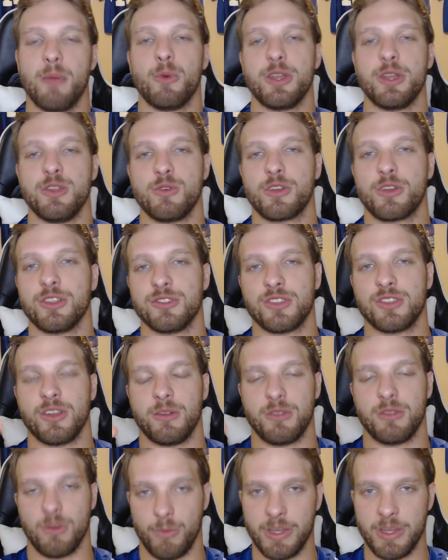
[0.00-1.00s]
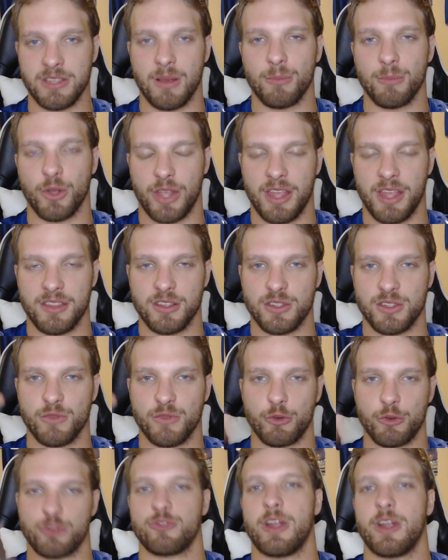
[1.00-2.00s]
When you consider, the reason I'm looking at this is
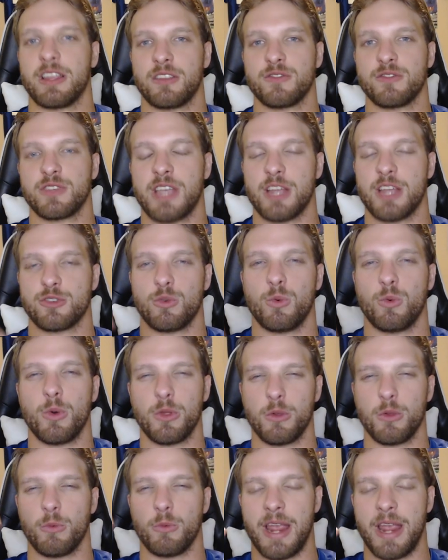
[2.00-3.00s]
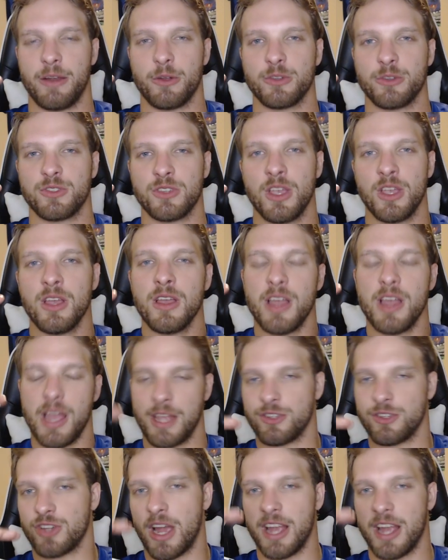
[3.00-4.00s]
for strength of schedule. Will the Raiders
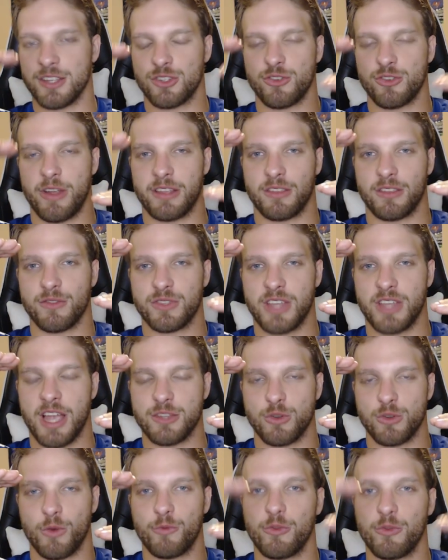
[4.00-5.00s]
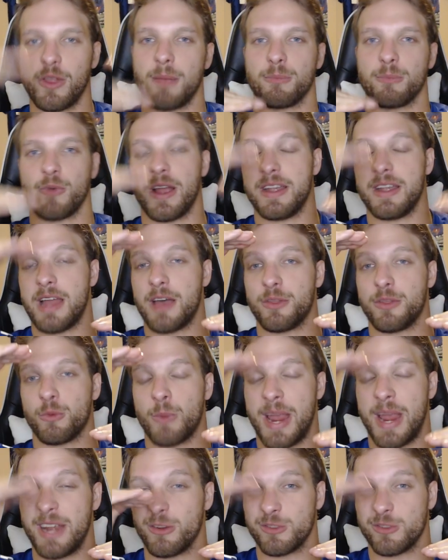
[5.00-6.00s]
and Giants strength of schedule flip? Right now, the
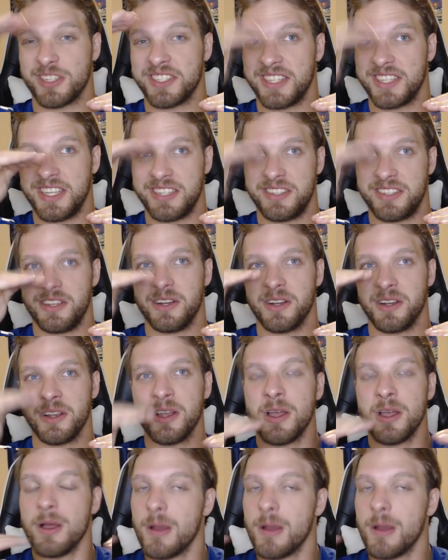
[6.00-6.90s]
Raiders is easier.